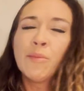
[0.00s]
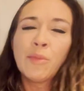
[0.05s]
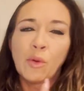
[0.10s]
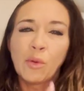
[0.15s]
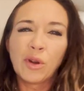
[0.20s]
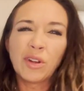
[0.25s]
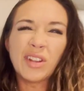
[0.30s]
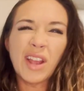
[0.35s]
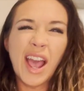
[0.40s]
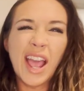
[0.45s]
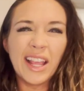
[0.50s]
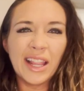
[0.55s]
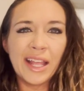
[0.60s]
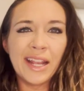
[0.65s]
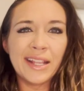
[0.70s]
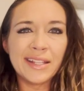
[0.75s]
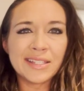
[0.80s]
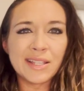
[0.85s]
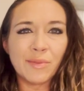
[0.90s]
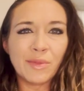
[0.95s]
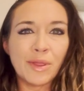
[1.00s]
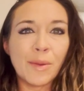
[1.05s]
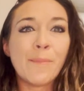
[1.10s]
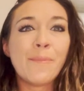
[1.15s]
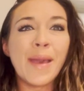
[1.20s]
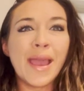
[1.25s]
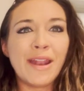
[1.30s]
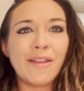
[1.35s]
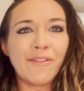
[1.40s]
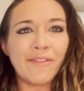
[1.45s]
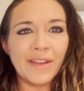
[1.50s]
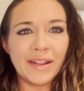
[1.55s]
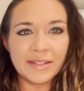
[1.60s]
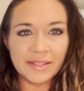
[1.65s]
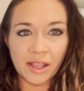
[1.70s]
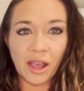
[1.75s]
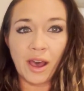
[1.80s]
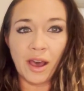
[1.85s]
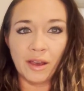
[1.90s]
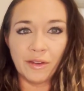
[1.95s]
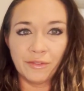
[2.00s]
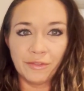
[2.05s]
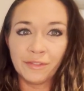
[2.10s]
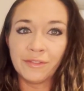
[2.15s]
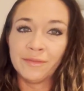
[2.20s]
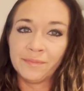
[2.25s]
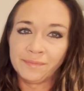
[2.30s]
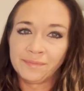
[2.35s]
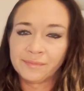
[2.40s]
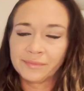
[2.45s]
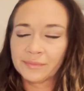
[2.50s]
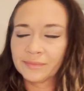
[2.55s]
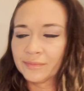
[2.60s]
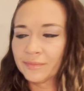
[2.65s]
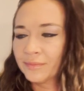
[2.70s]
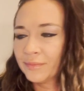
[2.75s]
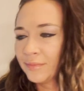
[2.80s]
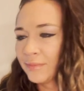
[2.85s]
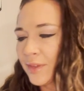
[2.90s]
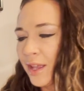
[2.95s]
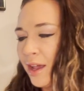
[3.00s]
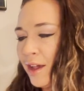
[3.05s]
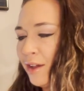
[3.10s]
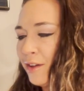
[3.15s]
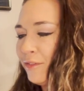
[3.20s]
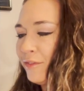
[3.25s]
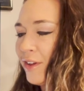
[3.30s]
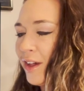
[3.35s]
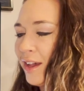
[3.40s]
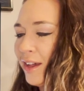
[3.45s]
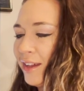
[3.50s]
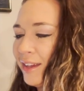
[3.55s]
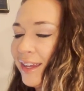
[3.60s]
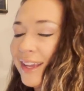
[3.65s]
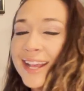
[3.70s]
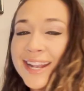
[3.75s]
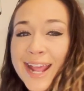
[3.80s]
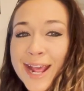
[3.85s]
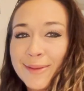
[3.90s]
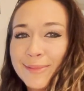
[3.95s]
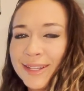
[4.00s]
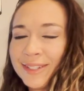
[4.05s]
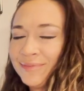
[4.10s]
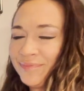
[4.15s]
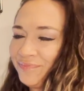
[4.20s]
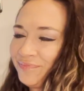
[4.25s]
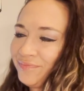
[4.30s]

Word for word: but we're highlighting some of the benefits of, of uh, anatomy.